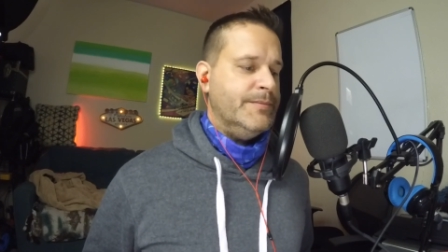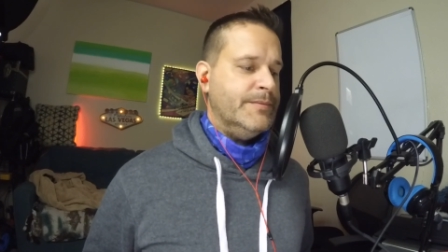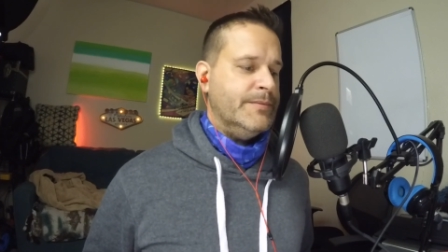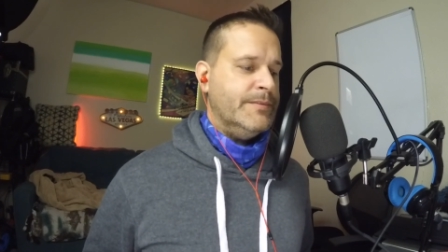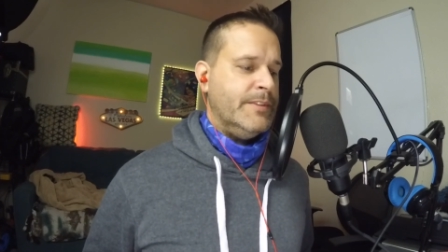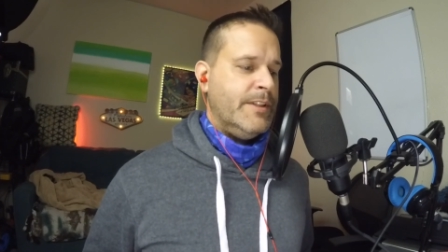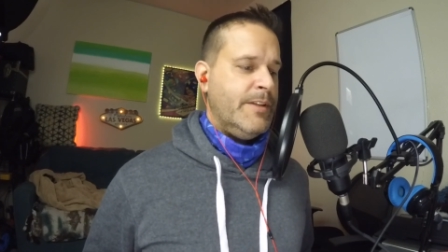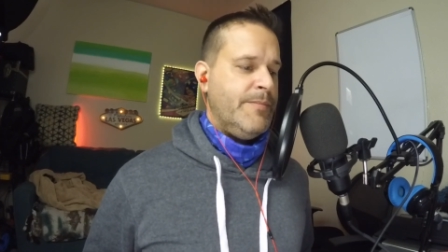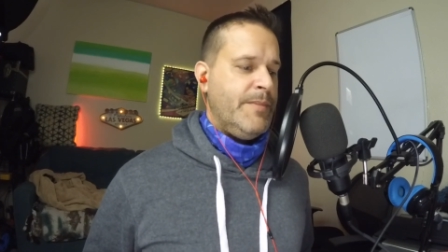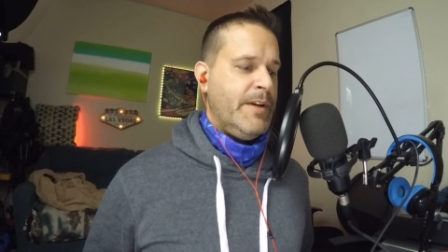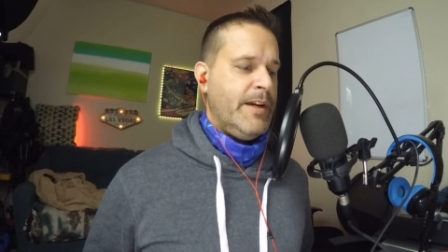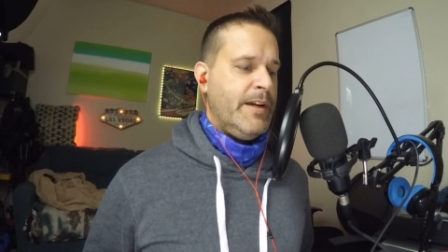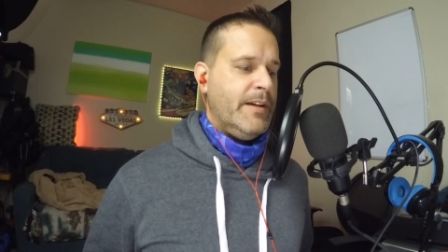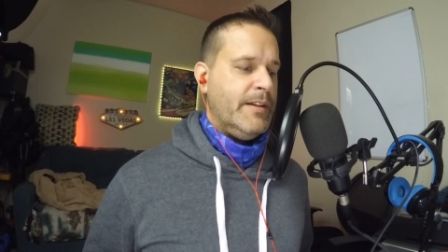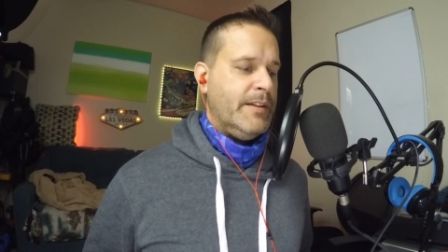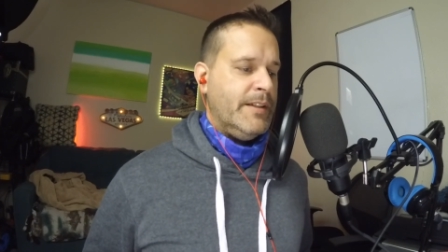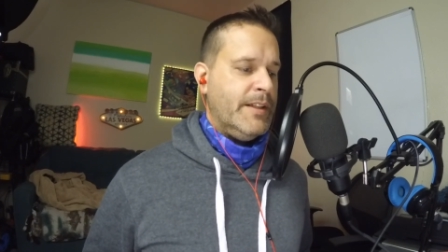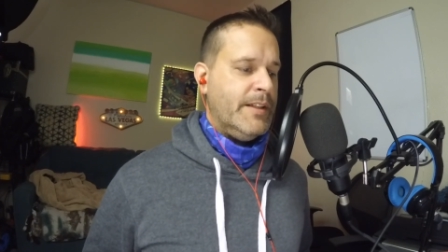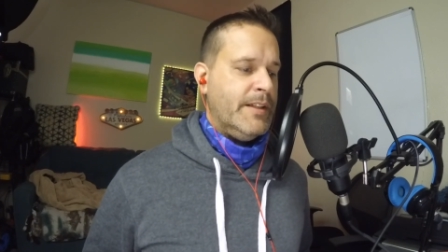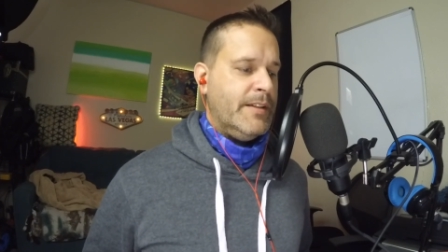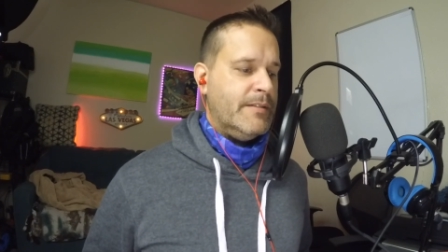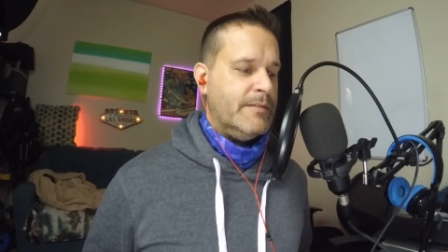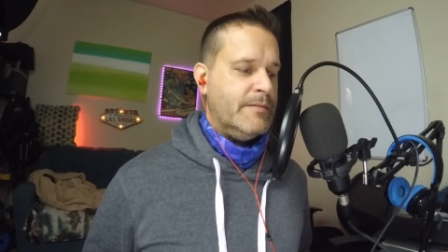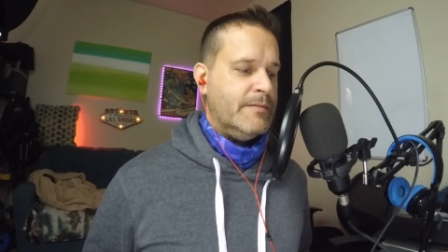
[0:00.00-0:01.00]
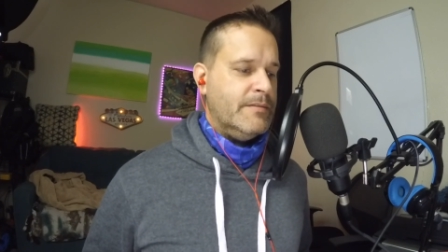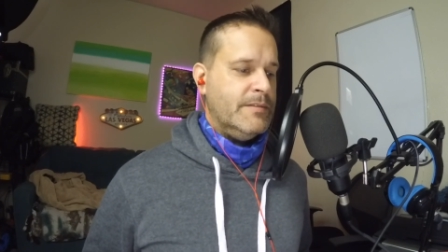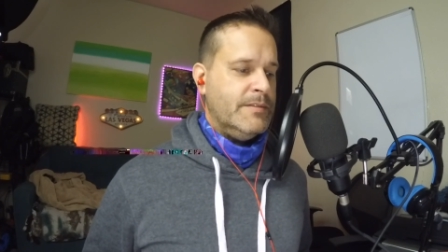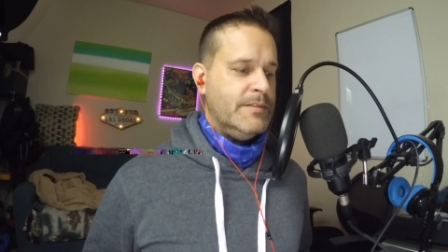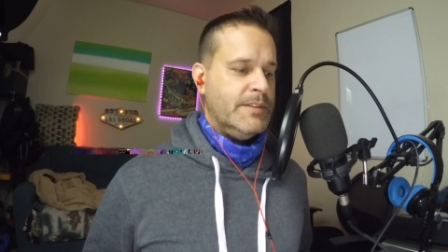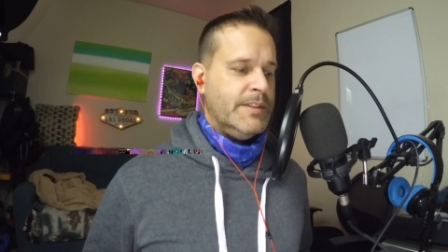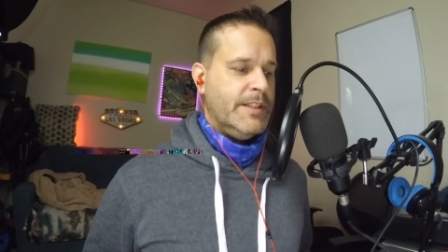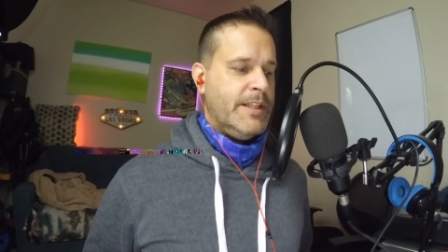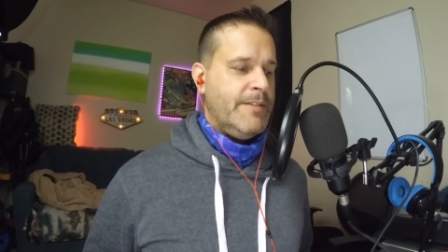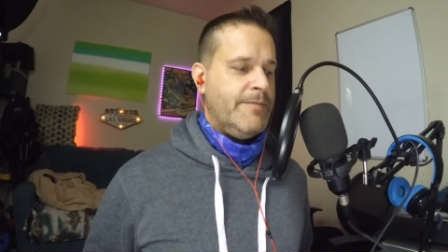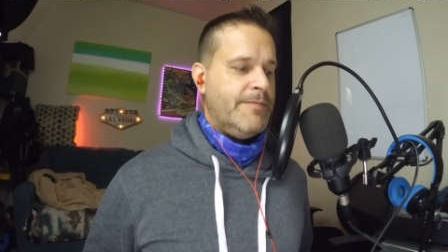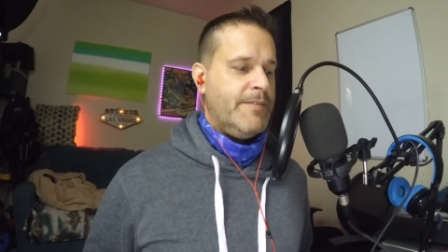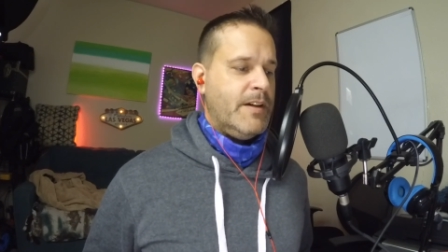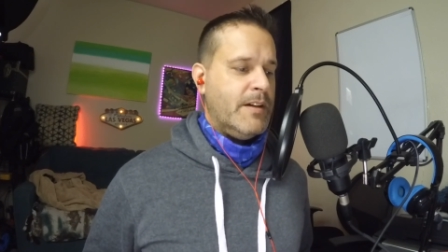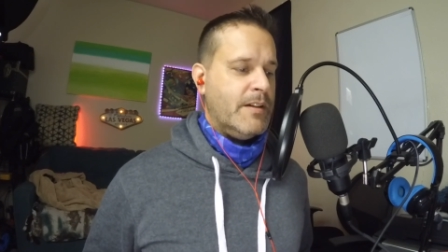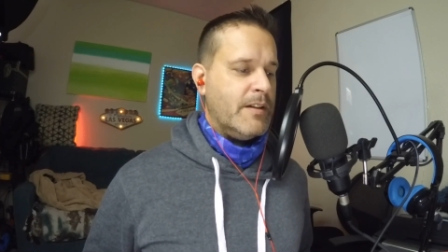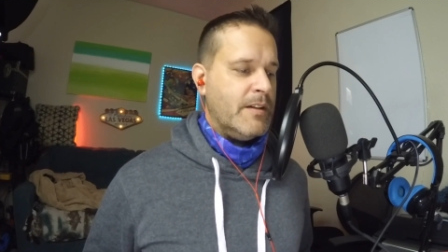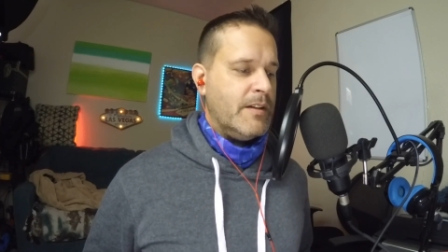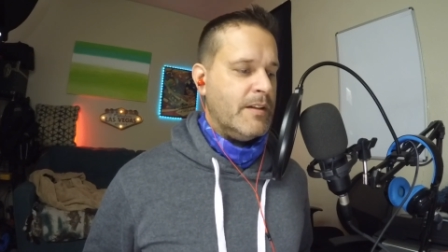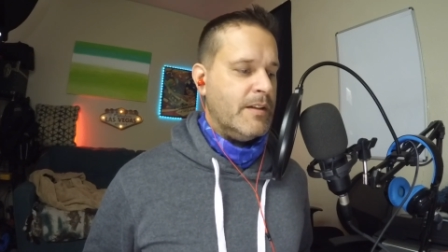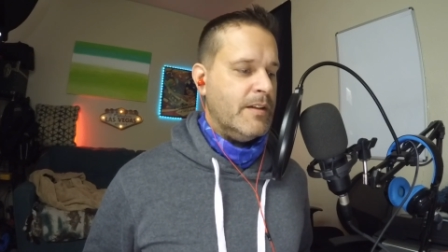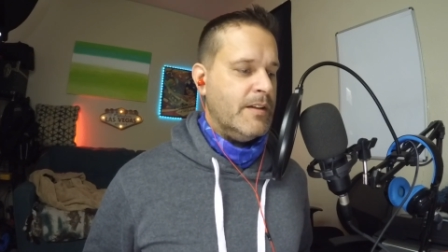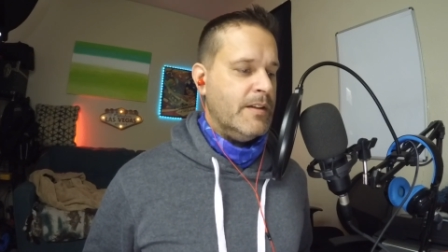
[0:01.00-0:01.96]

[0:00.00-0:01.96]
It may defunct